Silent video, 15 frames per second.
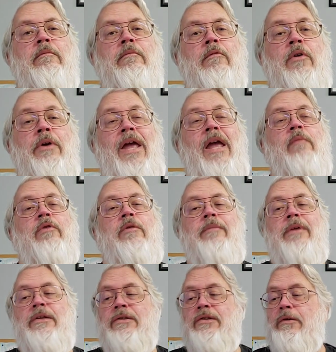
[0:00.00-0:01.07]

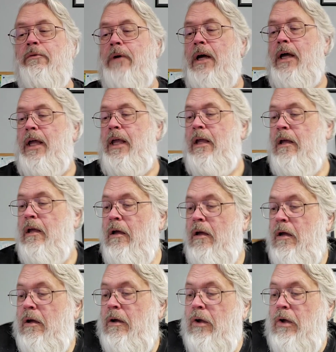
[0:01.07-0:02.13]
and Sarai
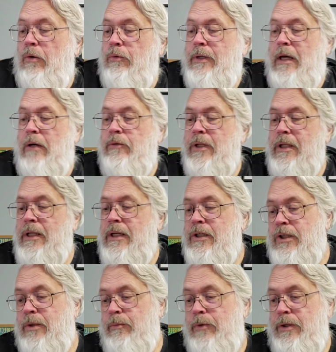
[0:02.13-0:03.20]
go down to
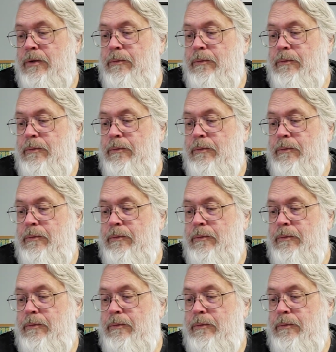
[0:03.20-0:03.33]
Egypt.